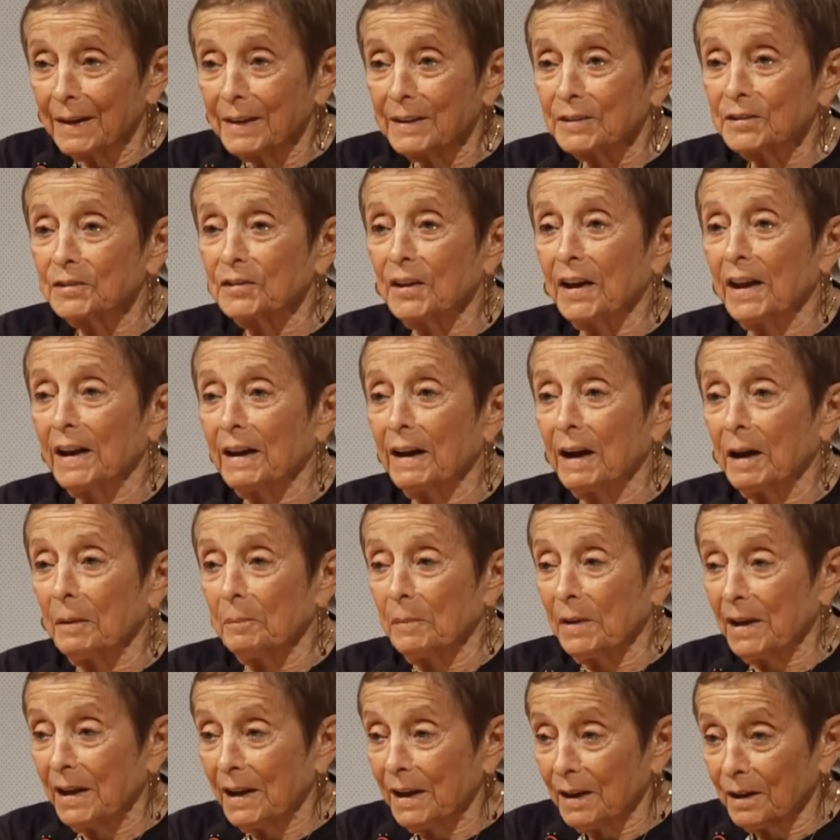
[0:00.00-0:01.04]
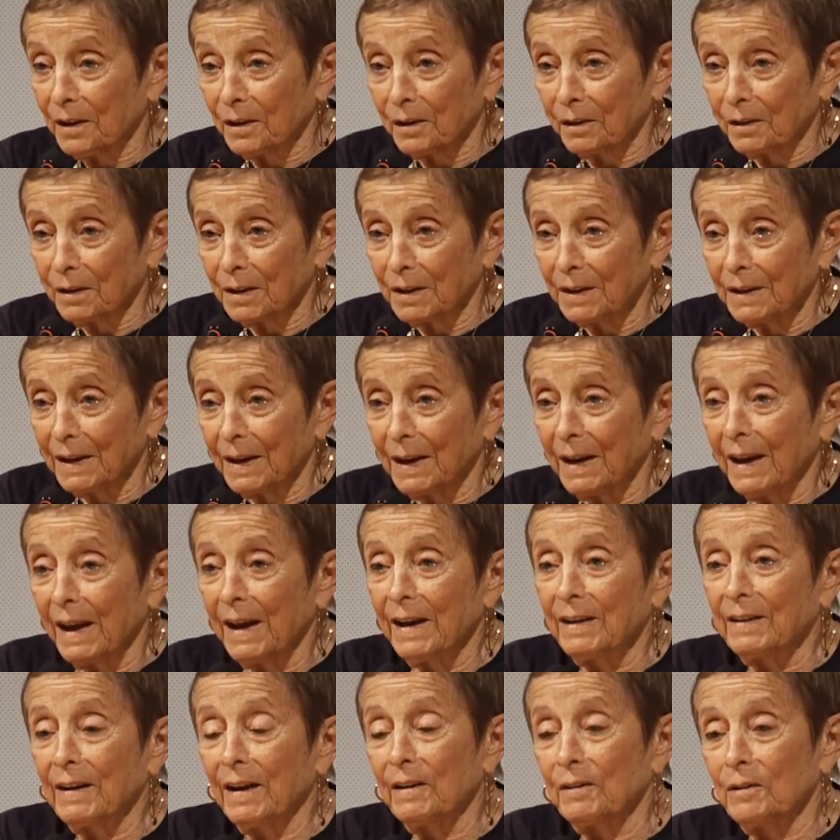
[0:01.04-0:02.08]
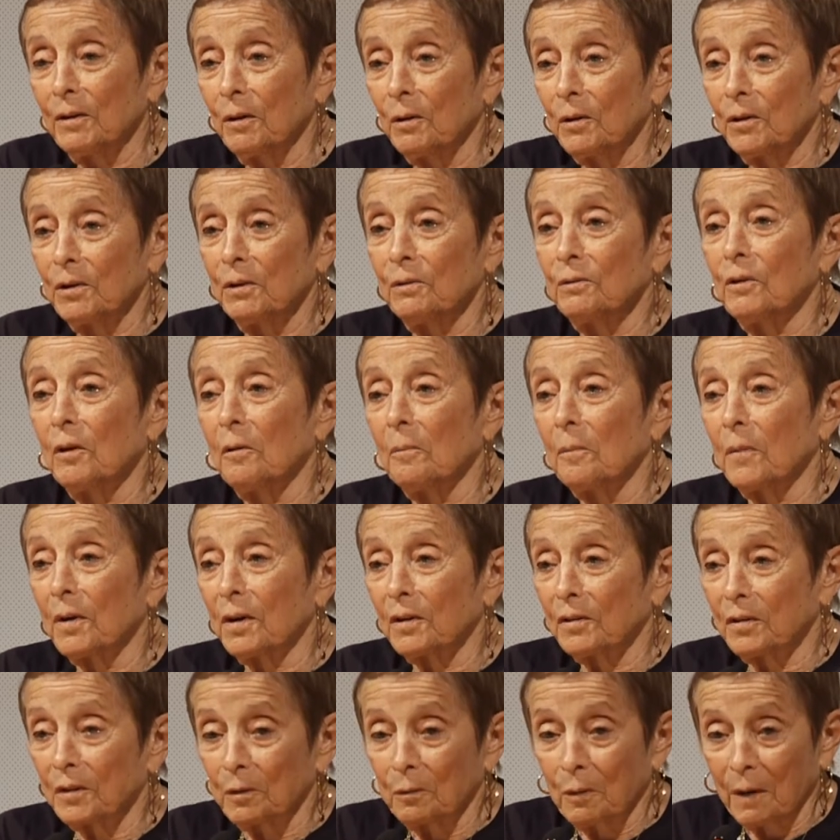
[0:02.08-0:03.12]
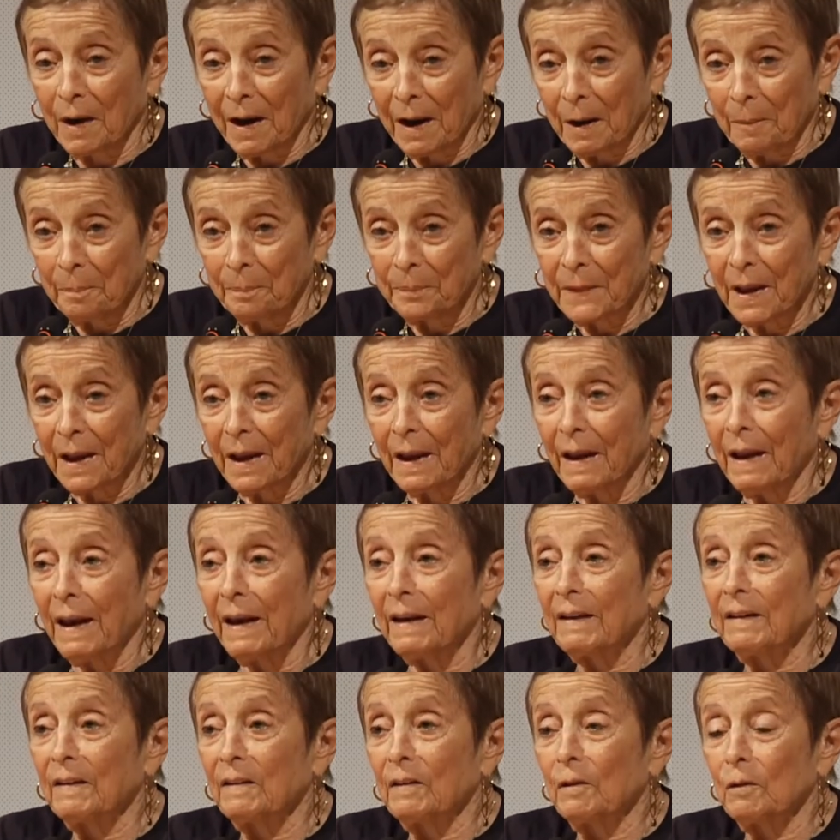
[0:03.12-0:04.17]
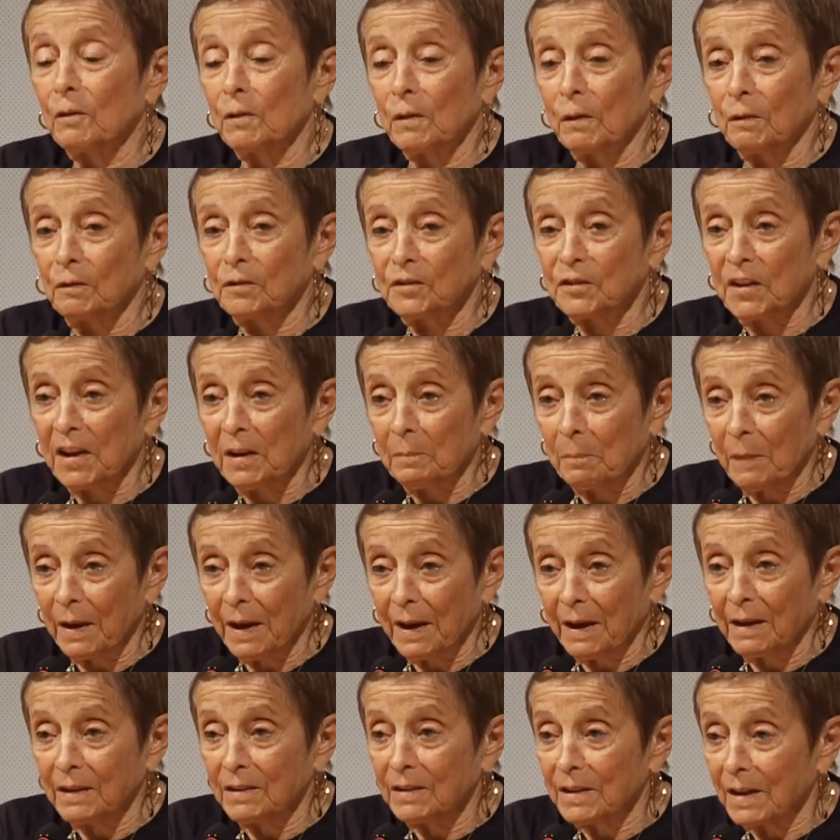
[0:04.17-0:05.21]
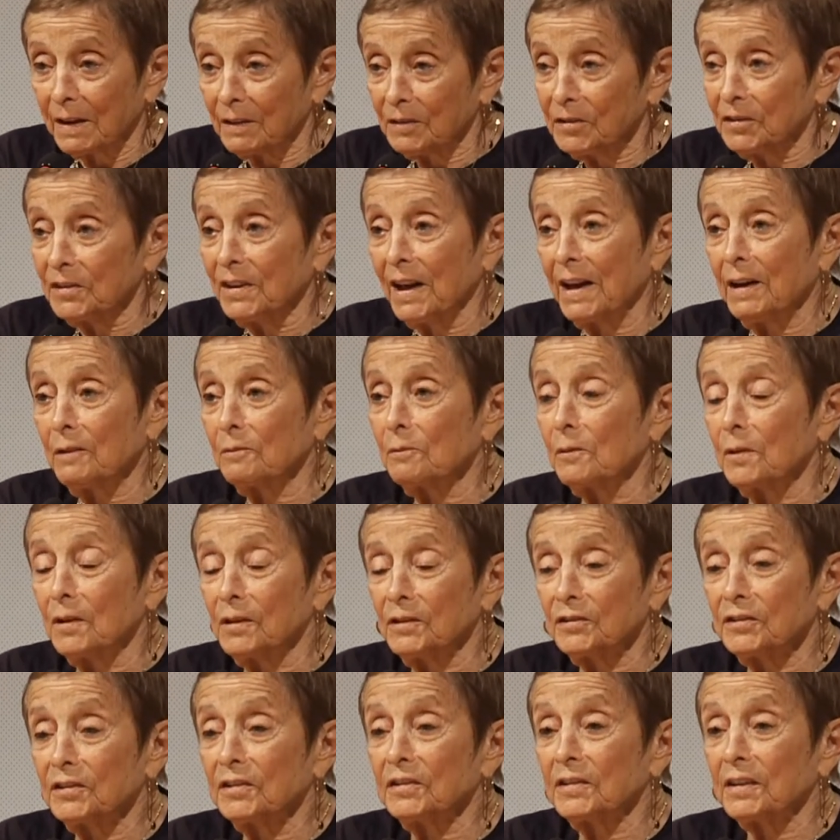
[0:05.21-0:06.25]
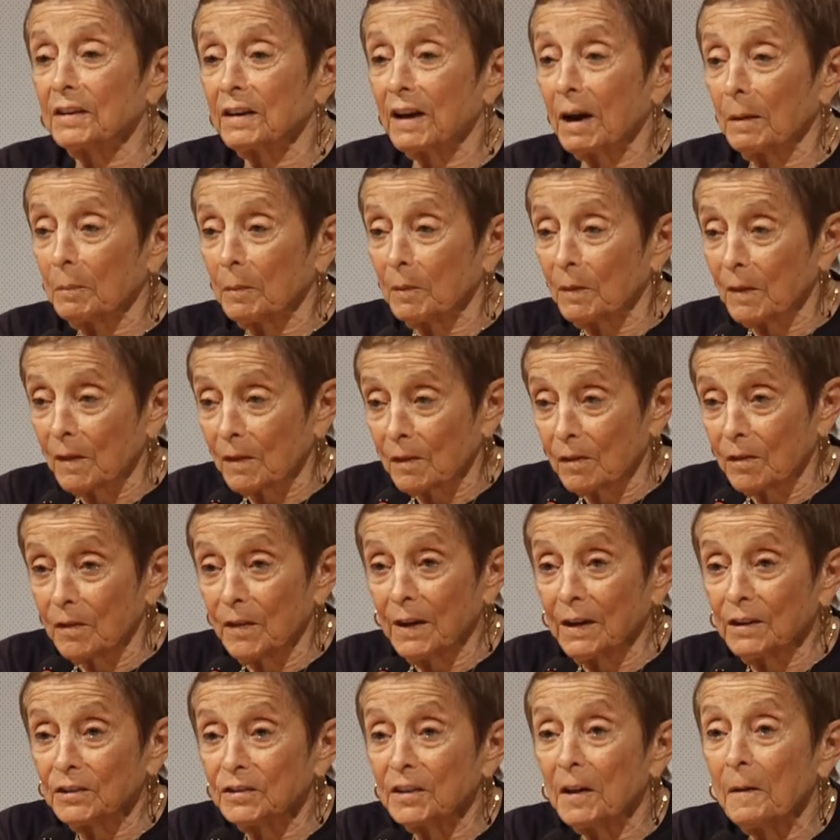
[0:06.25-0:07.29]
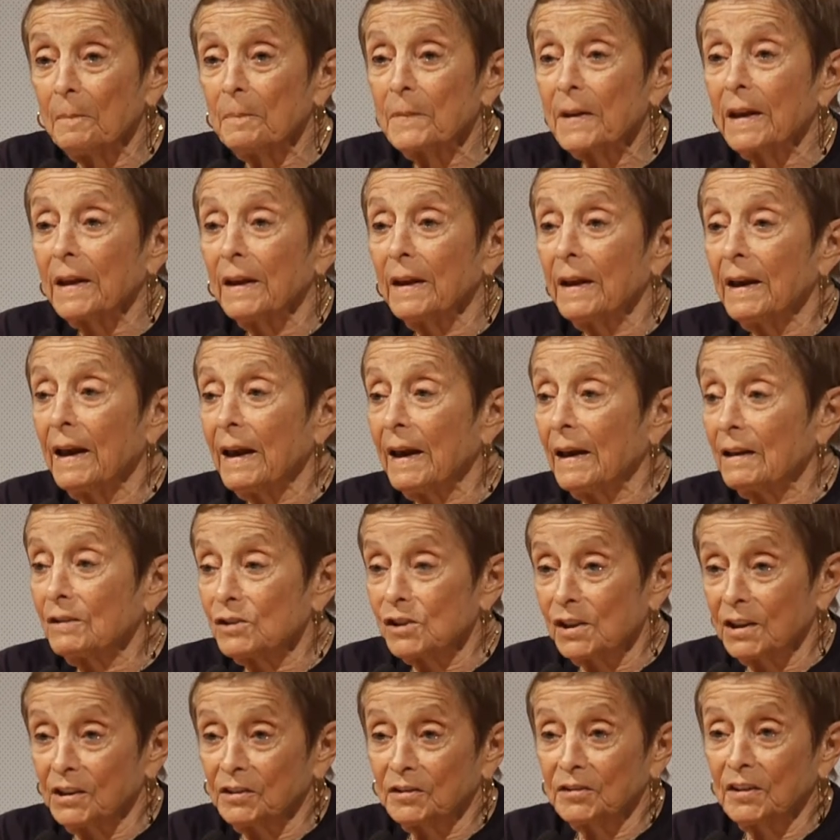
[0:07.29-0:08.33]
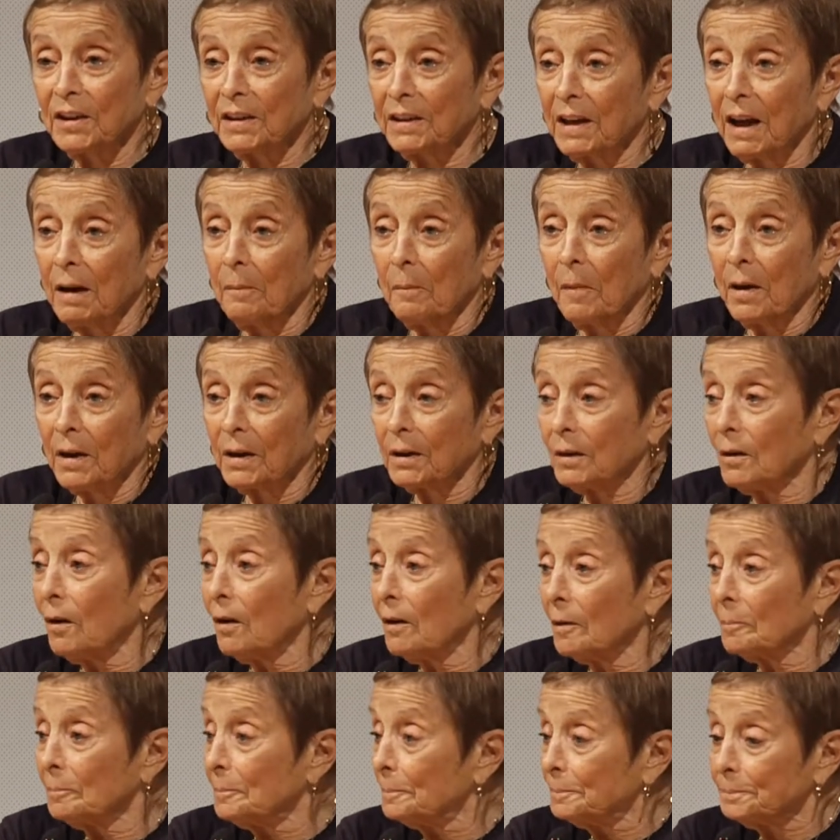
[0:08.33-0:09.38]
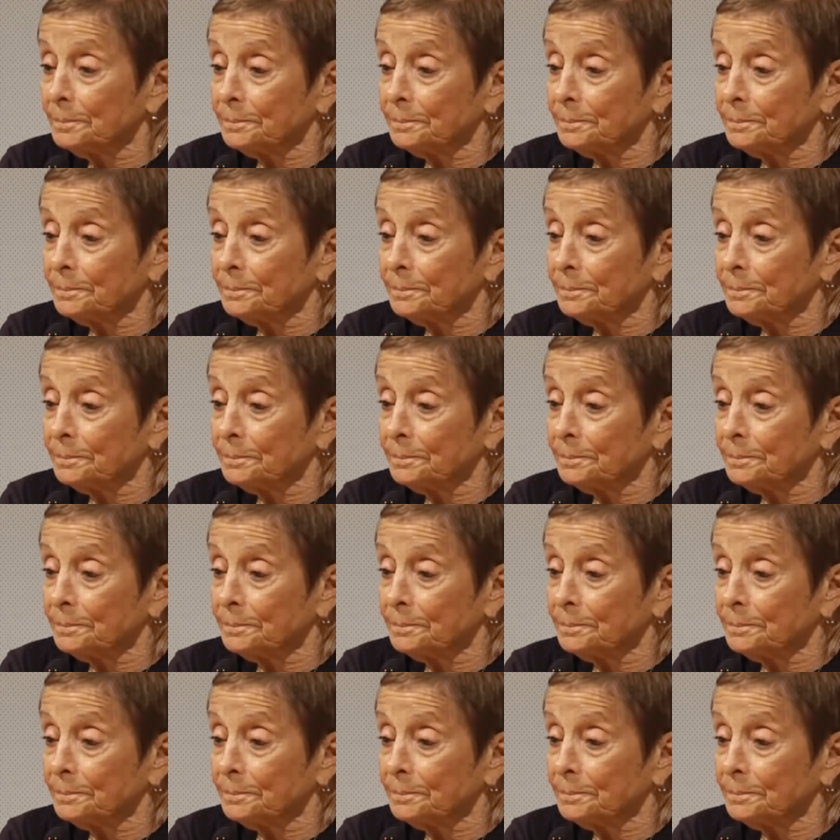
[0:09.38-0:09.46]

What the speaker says: saying, I'm here, and I know you know Martha Graham, and I know you've seen me in Deaths and Entrances and a couple of other things. And she said, come on along.